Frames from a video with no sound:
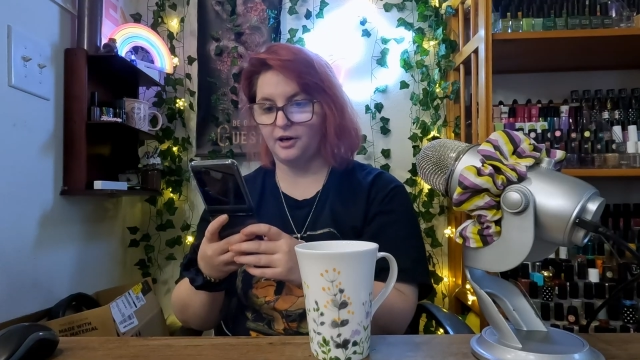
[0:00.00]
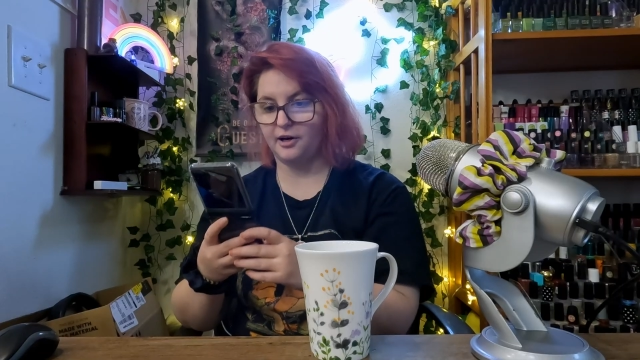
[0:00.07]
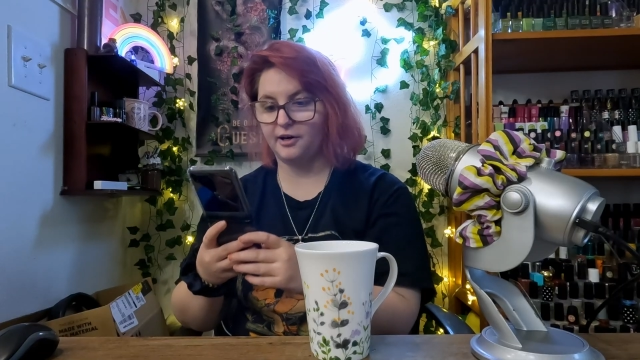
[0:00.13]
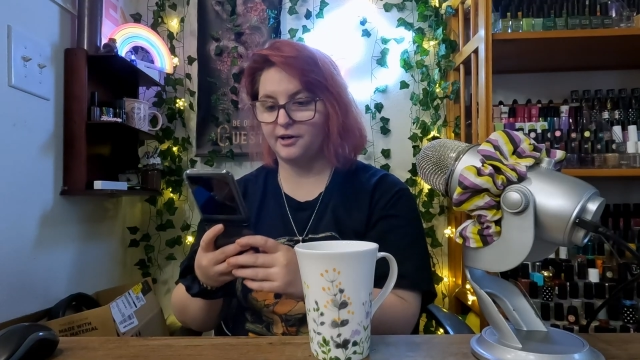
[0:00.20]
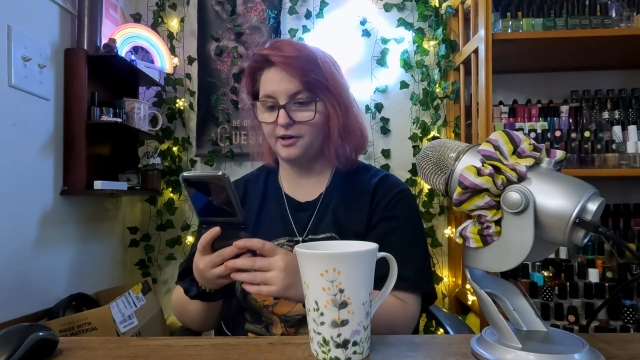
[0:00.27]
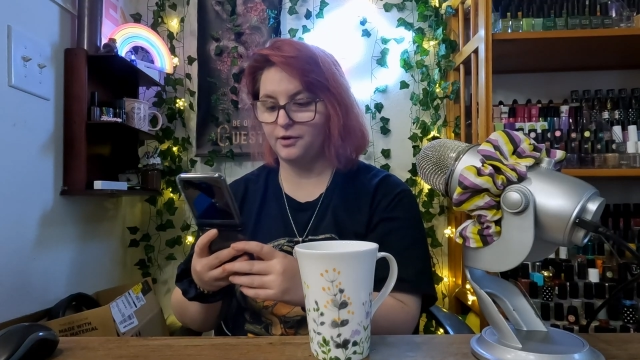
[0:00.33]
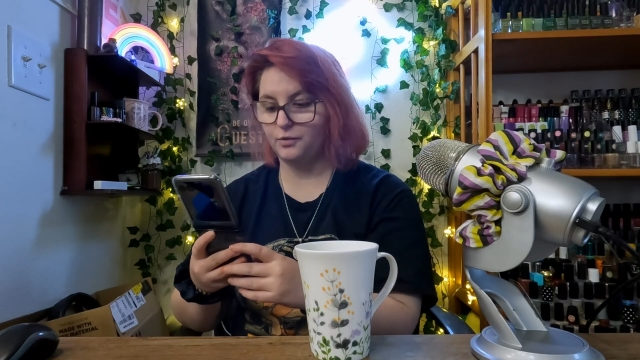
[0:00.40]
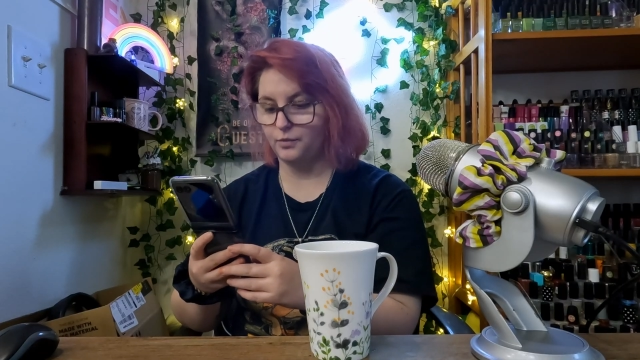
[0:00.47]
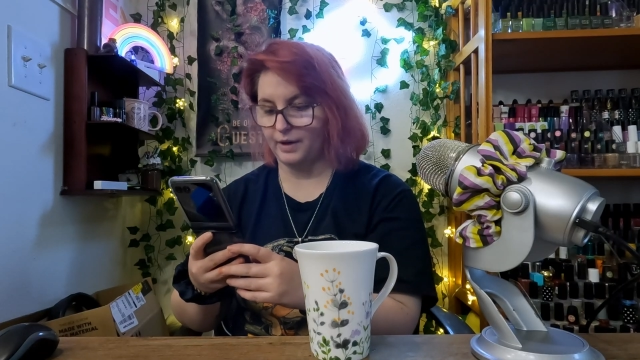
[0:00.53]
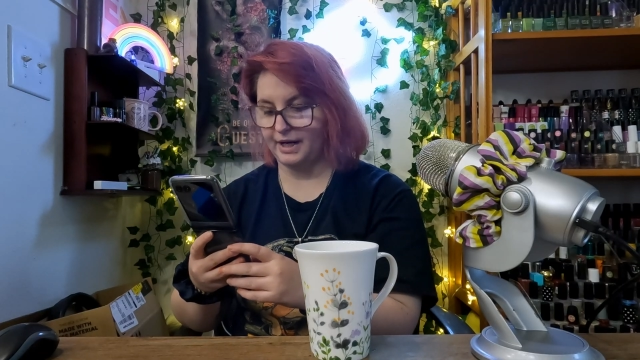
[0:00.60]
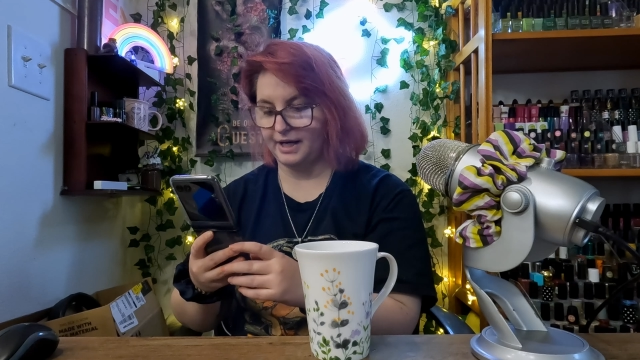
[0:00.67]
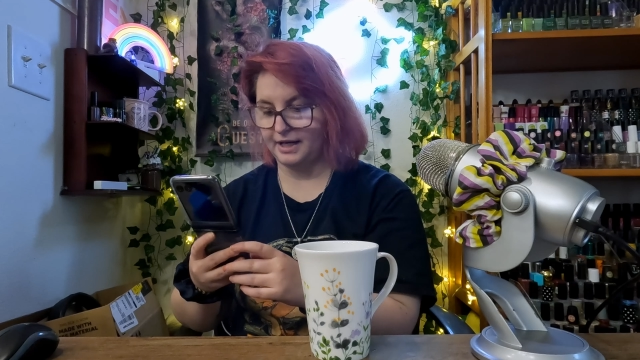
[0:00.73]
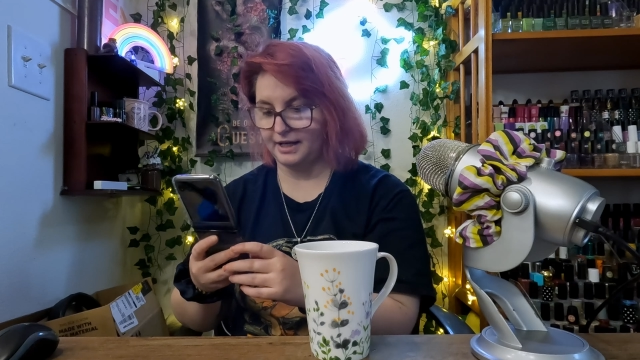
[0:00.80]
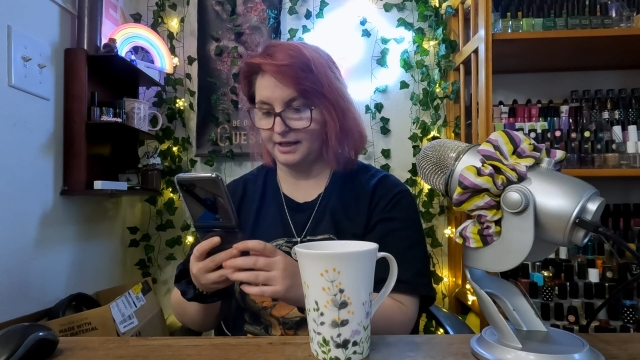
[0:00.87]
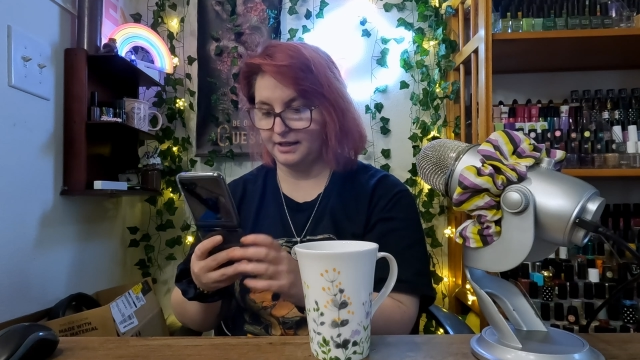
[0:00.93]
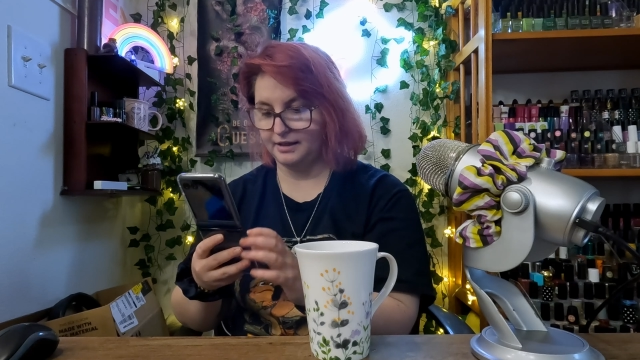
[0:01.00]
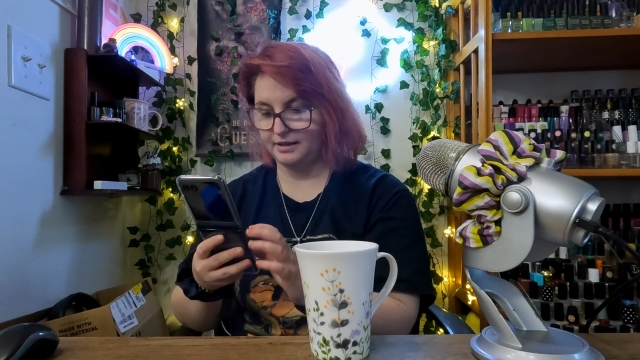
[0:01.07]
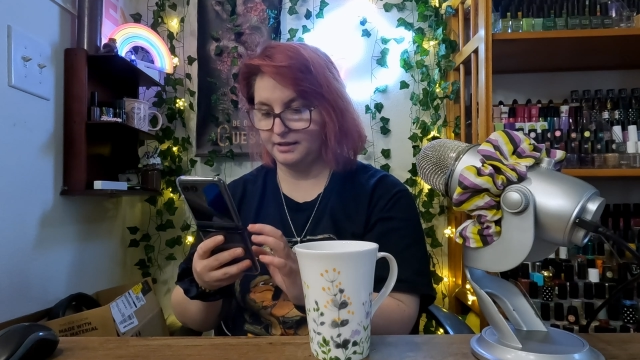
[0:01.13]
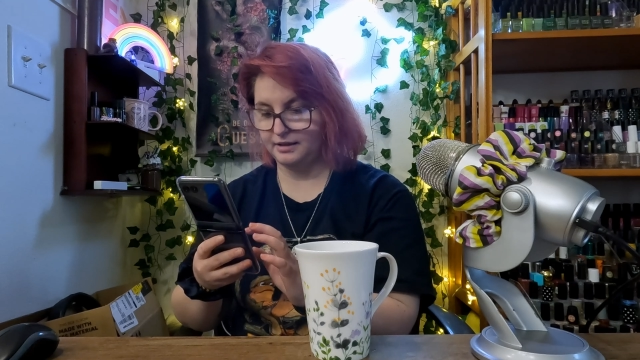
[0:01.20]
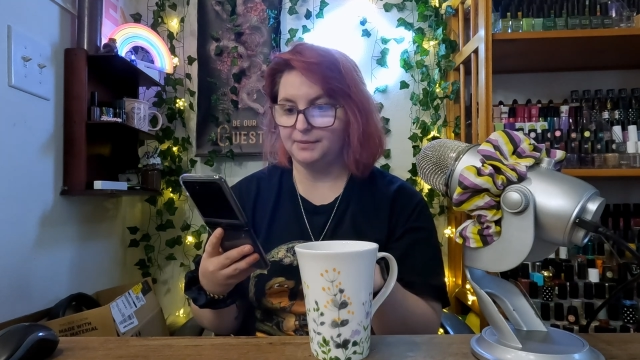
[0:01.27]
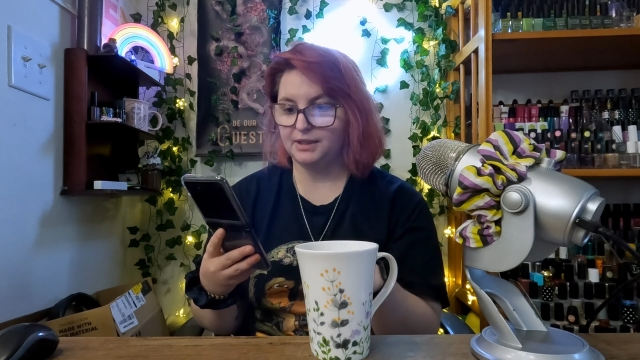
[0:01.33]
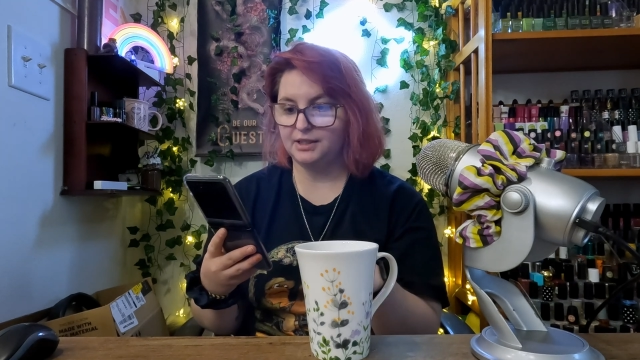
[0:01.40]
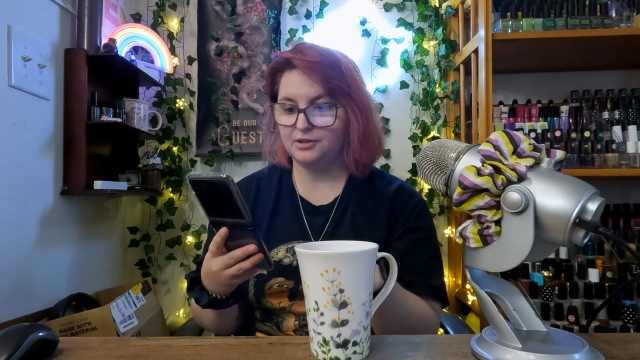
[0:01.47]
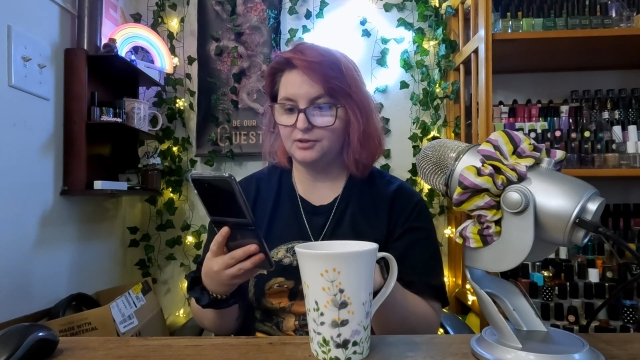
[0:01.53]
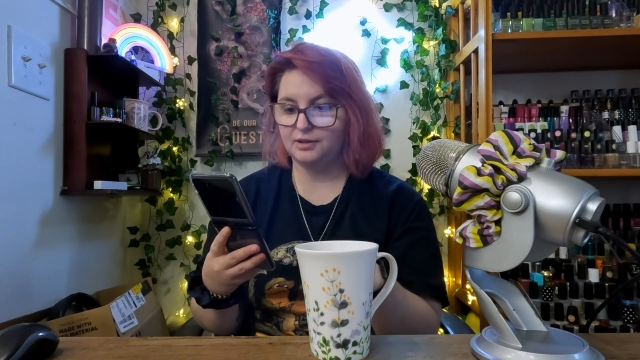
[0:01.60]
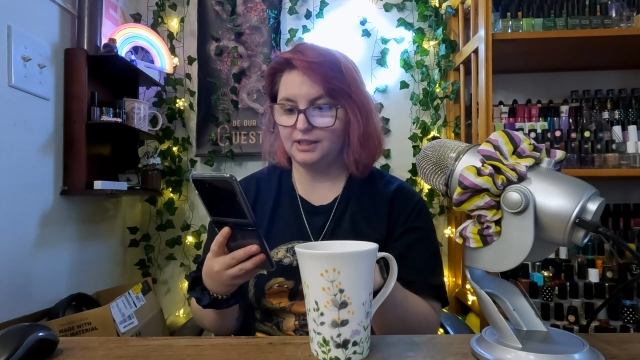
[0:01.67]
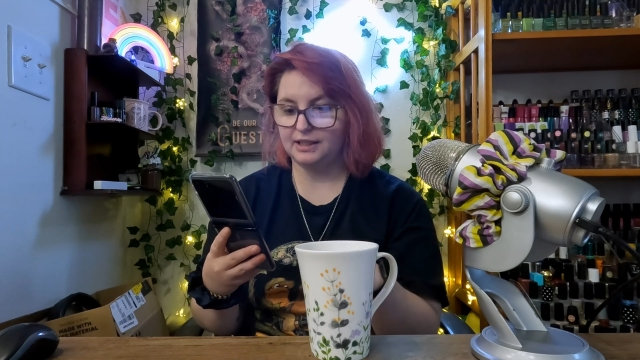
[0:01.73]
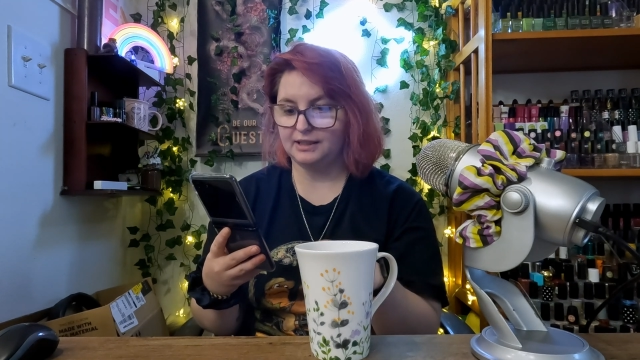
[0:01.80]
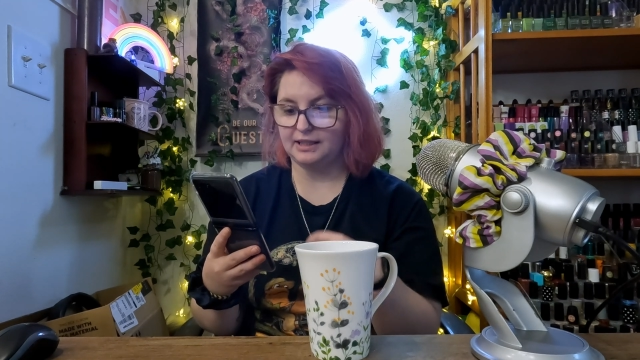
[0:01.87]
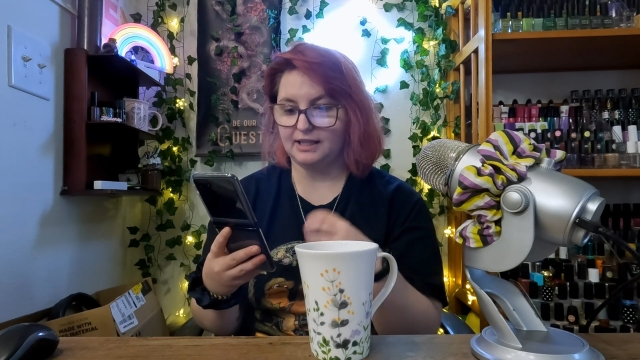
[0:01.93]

are away. I'm gonna do like